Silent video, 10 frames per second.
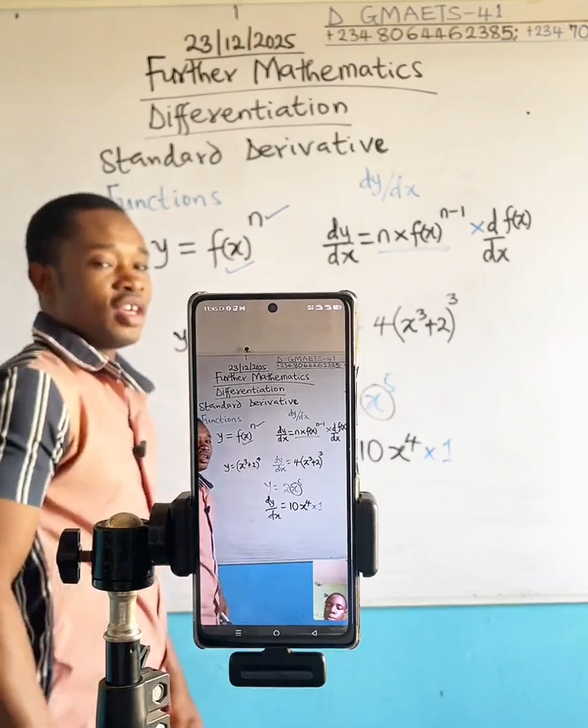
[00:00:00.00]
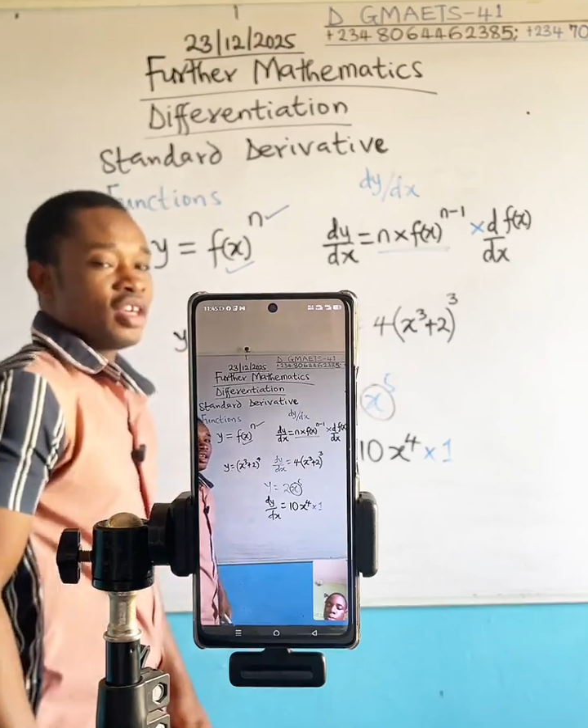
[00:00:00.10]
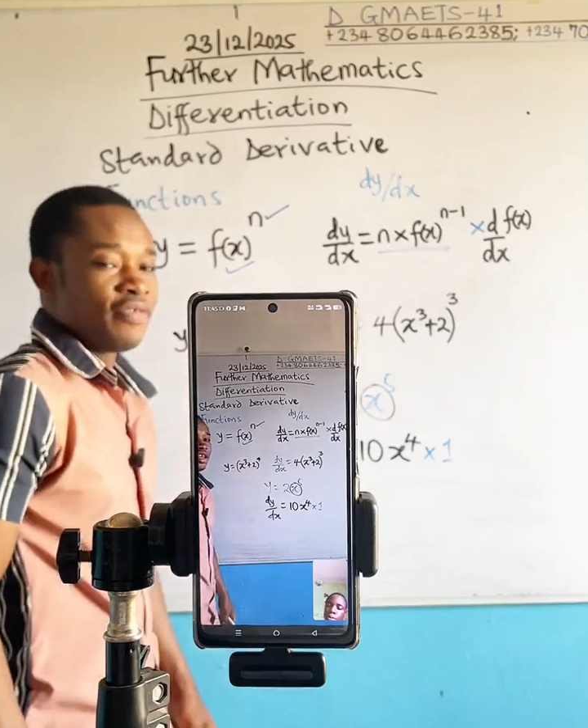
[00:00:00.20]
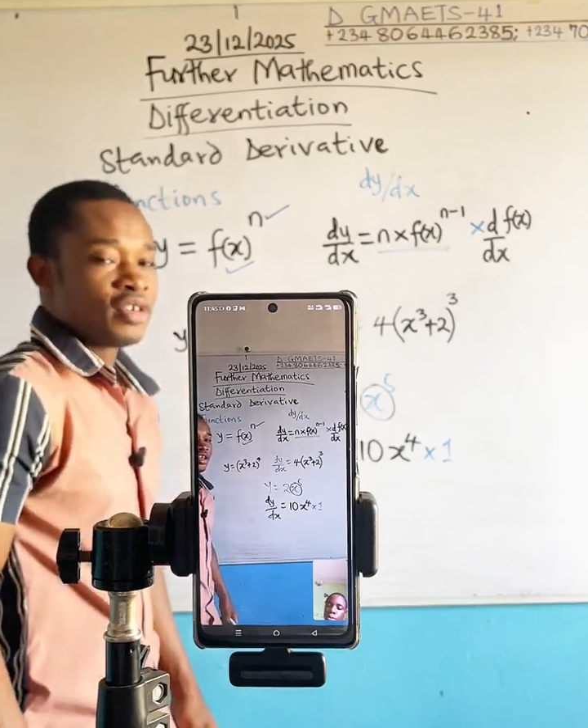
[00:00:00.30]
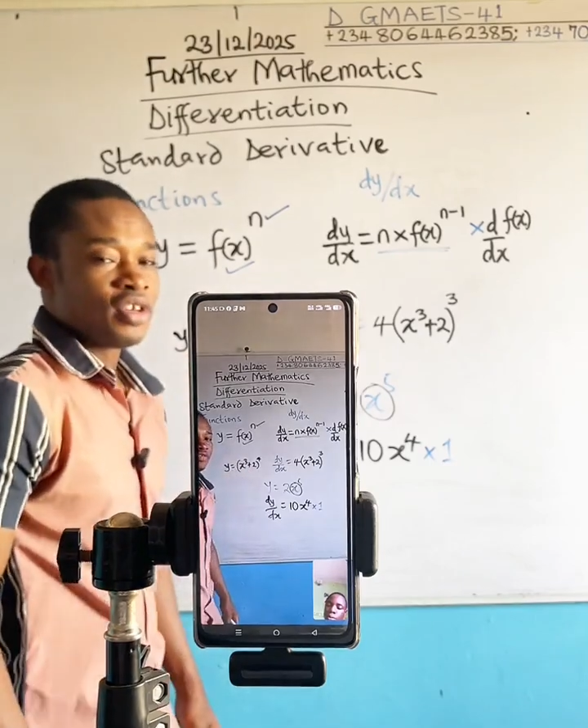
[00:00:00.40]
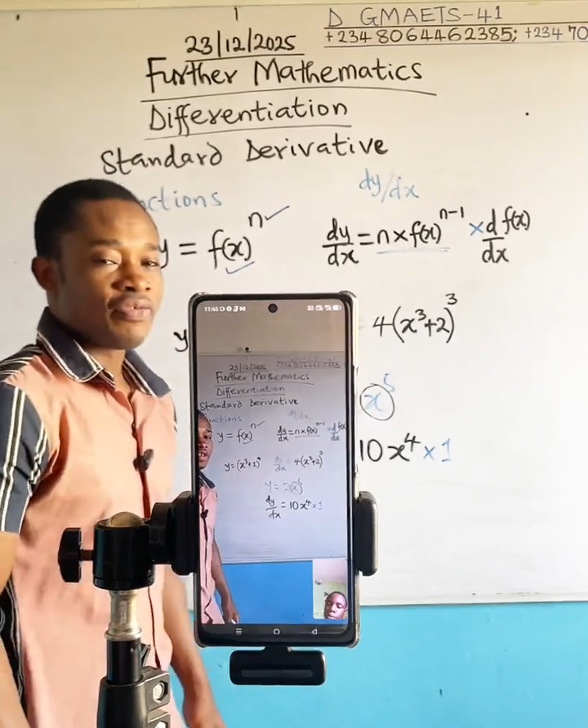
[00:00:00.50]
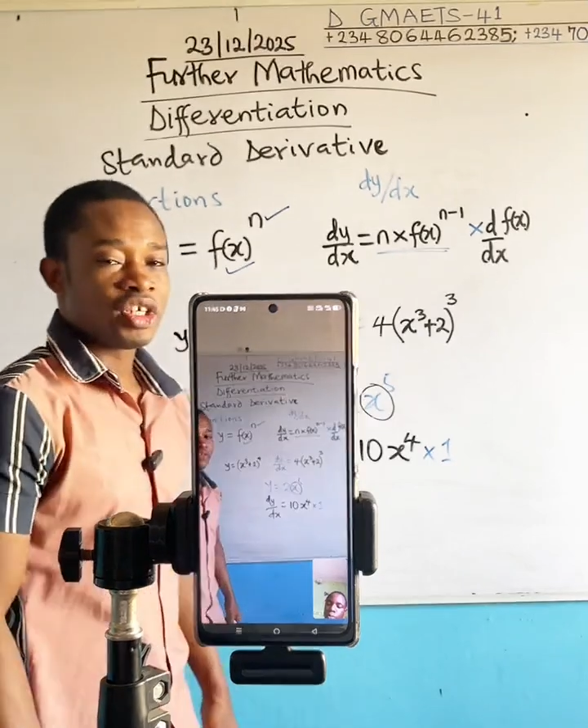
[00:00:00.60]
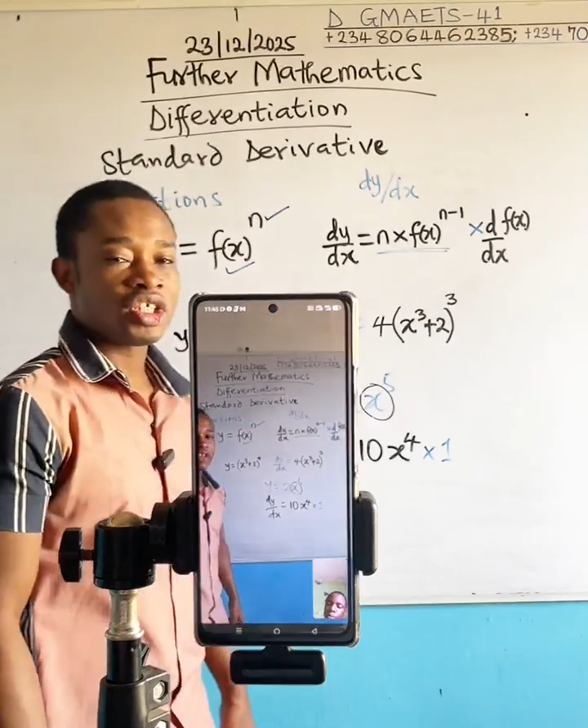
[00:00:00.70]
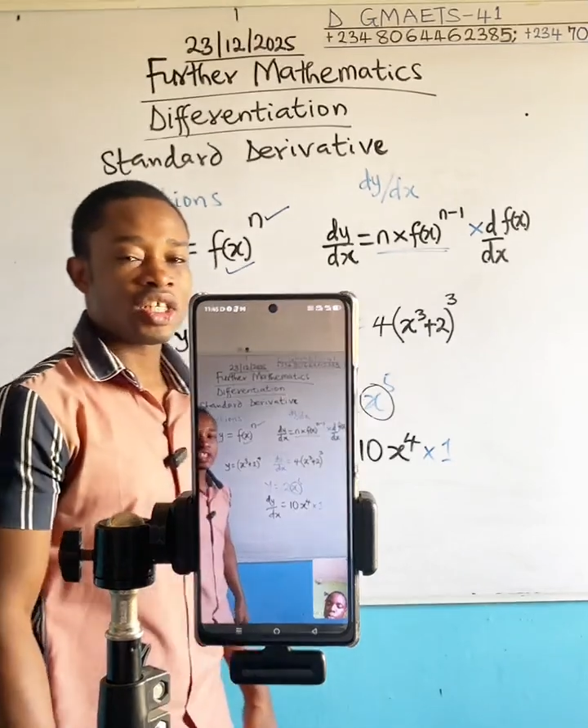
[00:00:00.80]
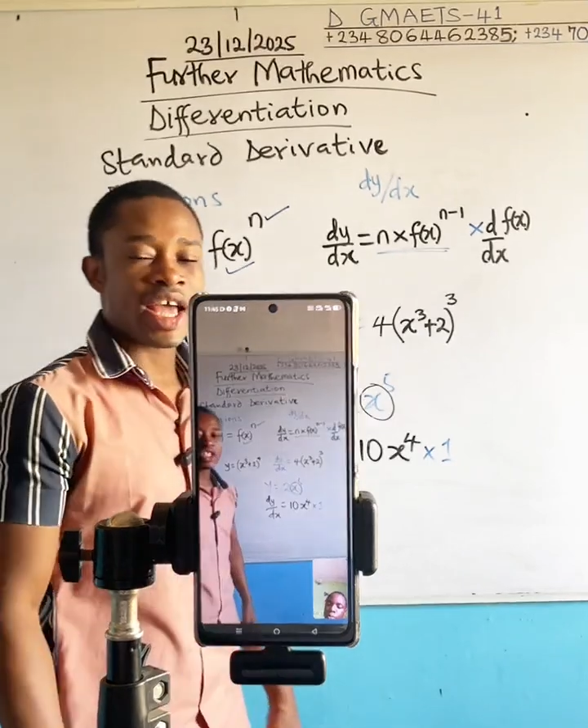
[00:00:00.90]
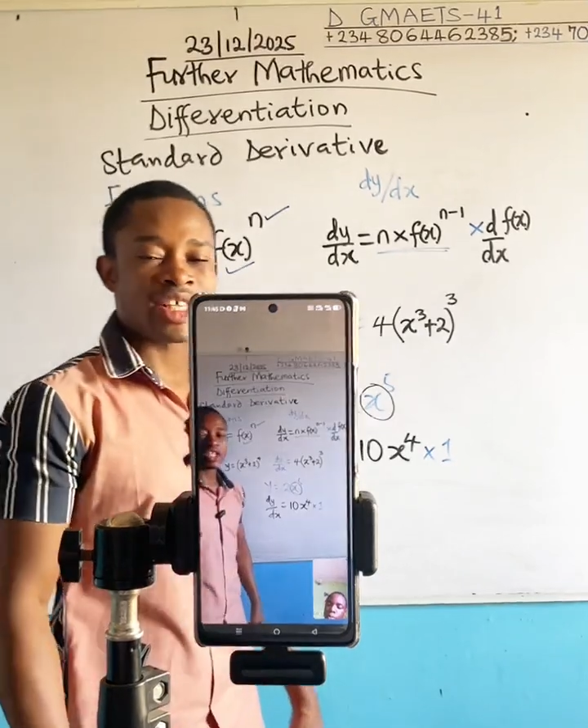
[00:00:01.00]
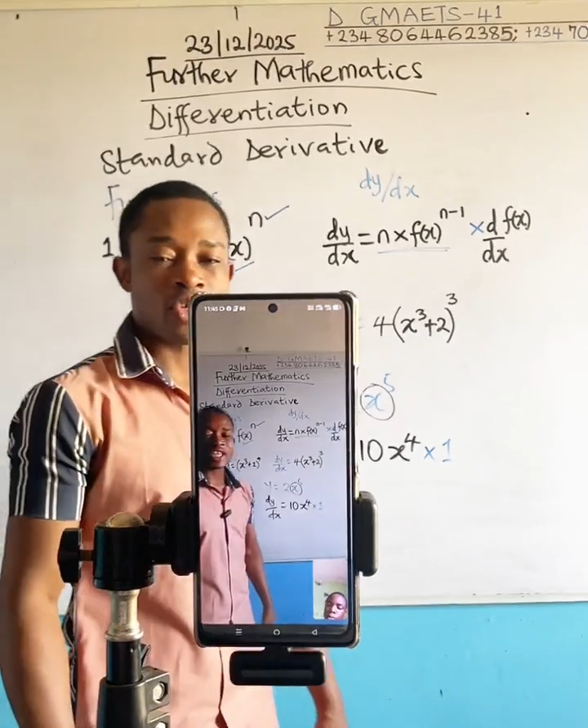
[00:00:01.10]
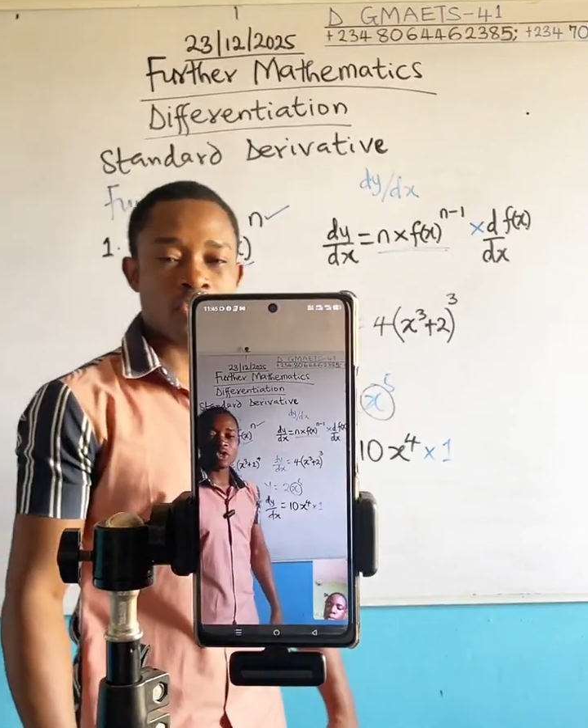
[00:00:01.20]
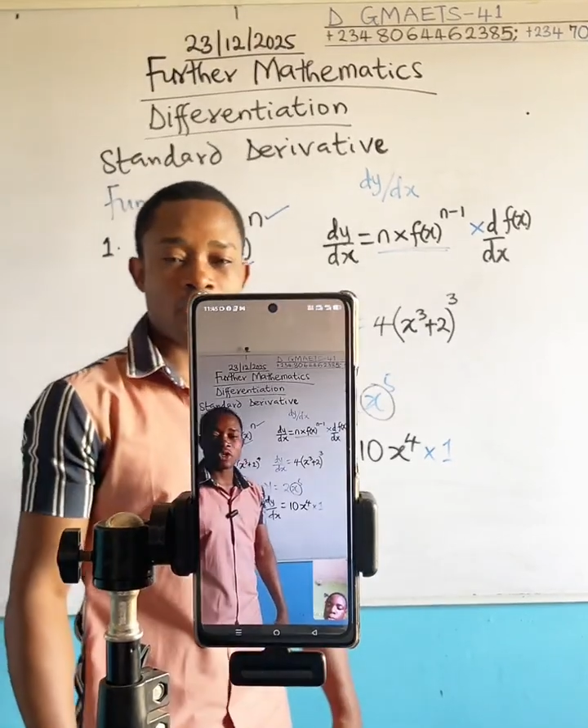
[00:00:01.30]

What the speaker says: If you differentiate x raised to